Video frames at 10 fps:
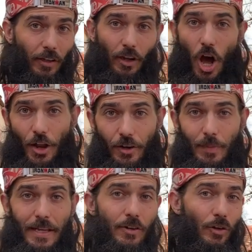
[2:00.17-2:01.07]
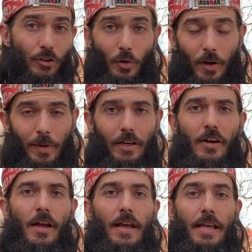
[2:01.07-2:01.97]
like 100 meter or 200 meter,
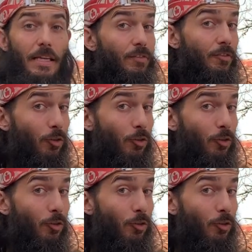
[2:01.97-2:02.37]
even